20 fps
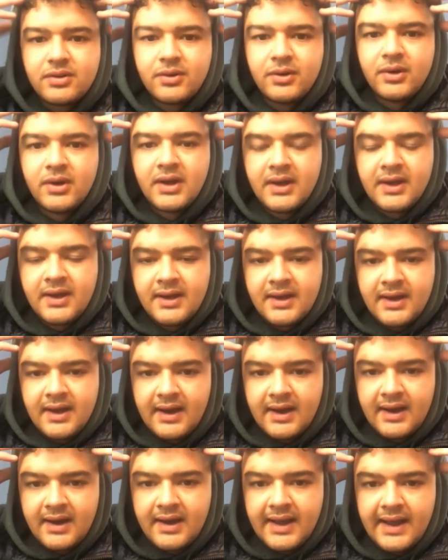So
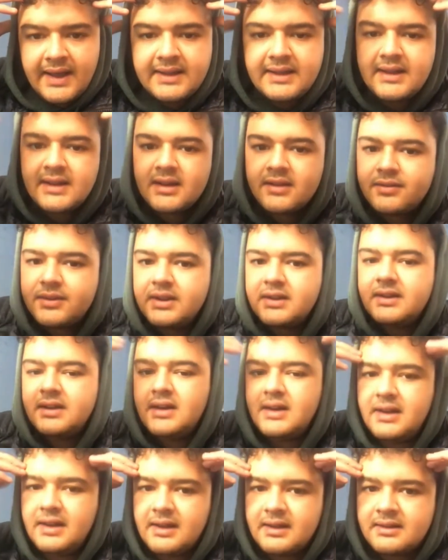at the end of the
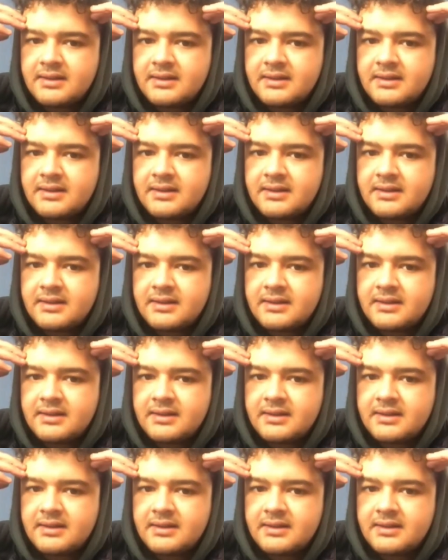day,